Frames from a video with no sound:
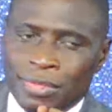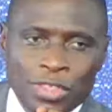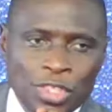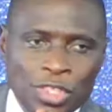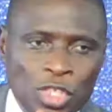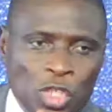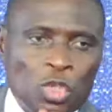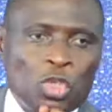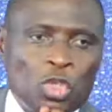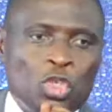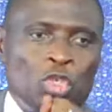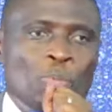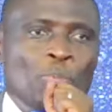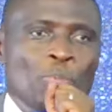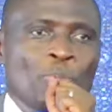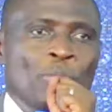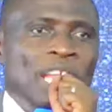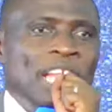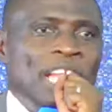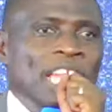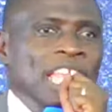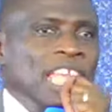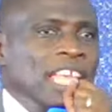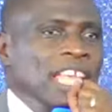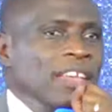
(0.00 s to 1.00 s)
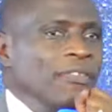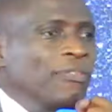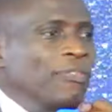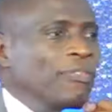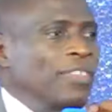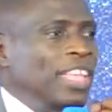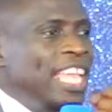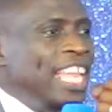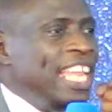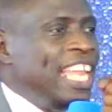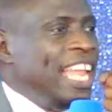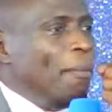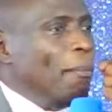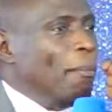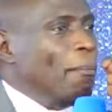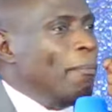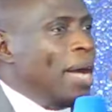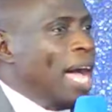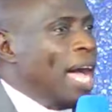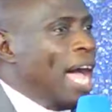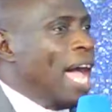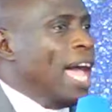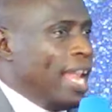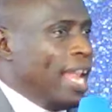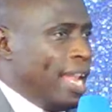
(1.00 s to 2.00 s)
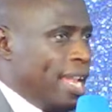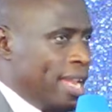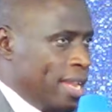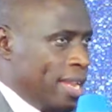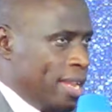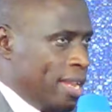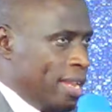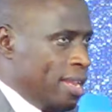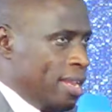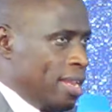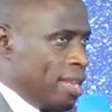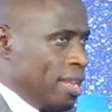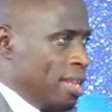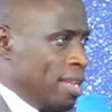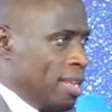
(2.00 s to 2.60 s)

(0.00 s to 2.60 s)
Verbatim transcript: To believe in a man, not to